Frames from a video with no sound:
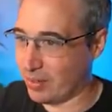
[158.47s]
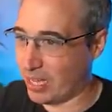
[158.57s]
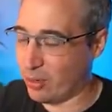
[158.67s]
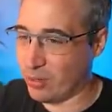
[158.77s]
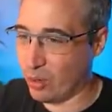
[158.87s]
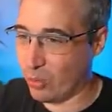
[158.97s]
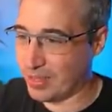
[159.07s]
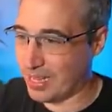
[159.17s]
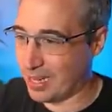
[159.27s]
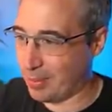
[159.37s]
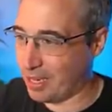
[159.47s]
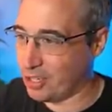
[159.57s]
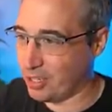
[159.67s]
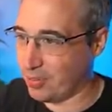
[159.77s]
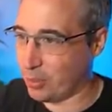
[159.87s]
I don't know what the
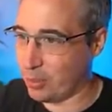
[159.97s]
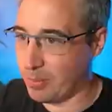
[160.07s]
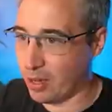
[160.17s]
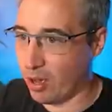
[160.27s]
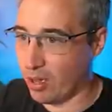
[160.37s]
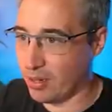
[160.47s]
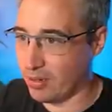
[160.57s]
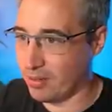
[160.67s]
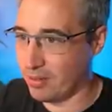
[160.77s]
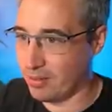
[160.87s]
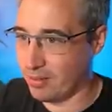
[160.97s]
animation even would be on.